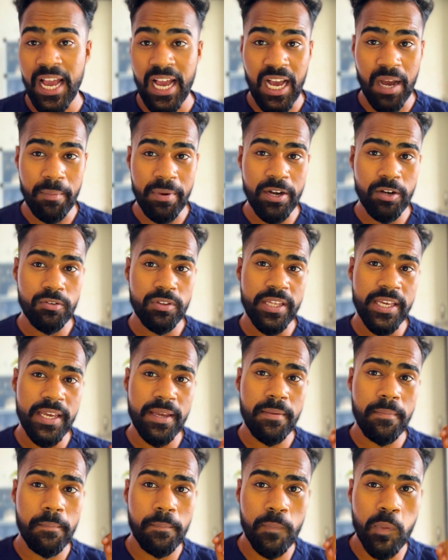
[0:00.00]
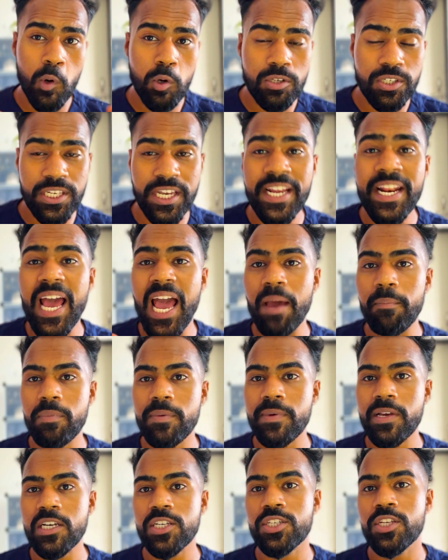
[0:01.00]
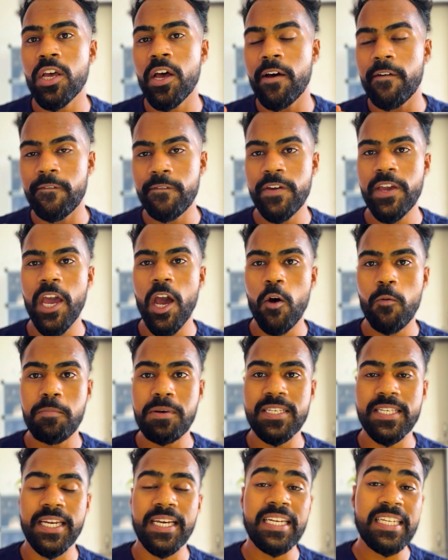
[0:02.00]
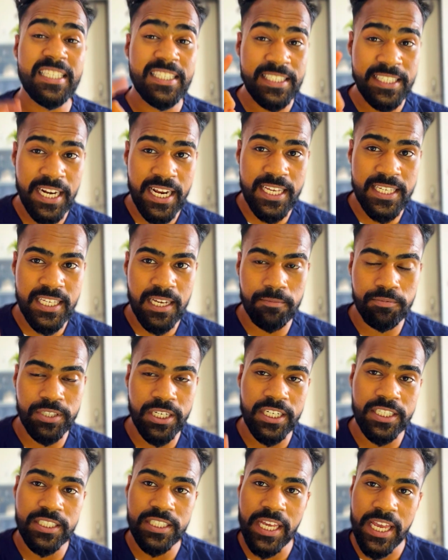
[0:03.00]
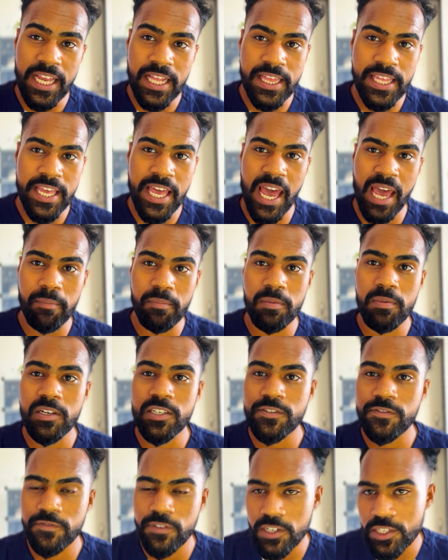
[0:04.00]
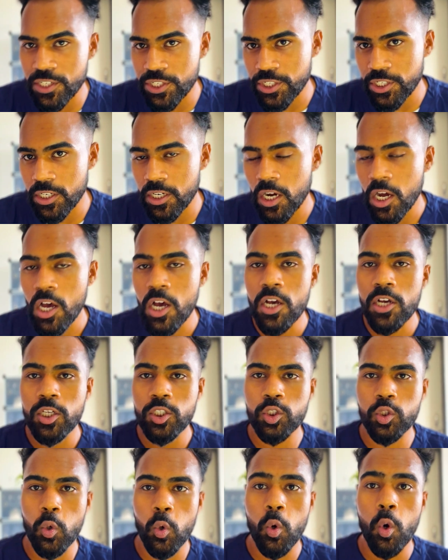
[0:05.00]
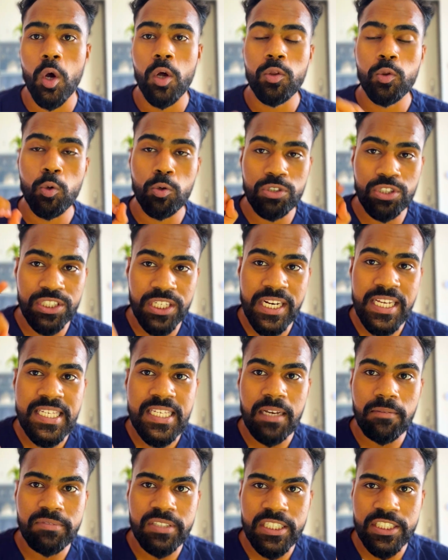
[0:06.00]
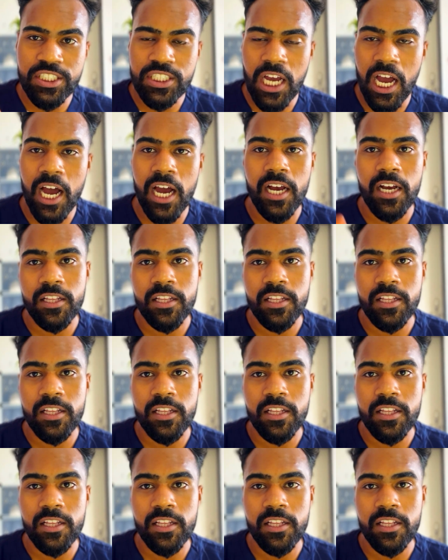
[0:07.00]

coming to the books in MBBS, we have basically three subjects in the MBBS first year. So those three subjects are,